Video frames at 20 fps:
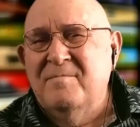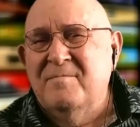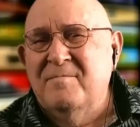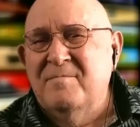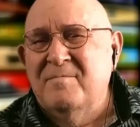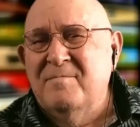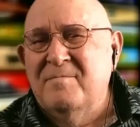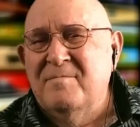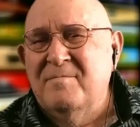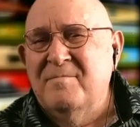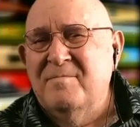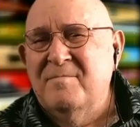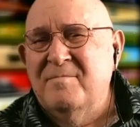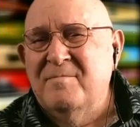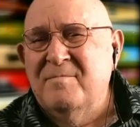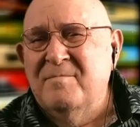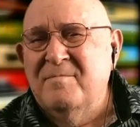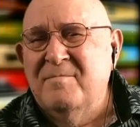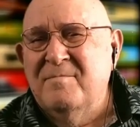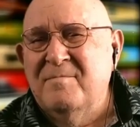
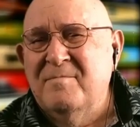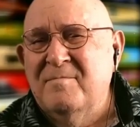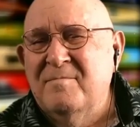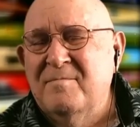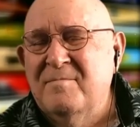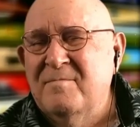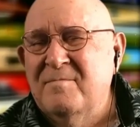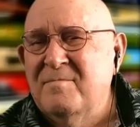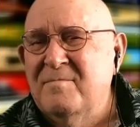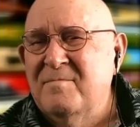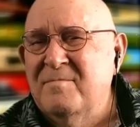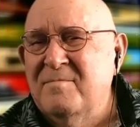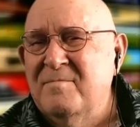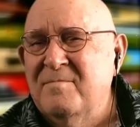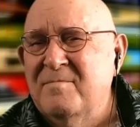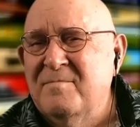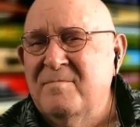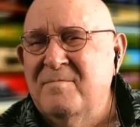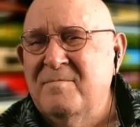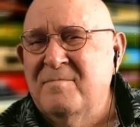
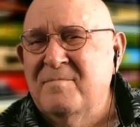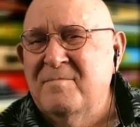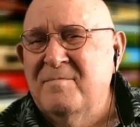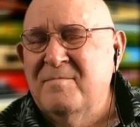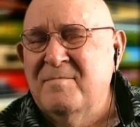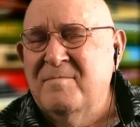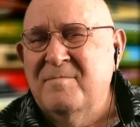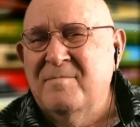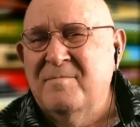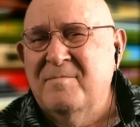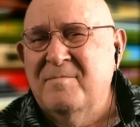This person isn't speaking.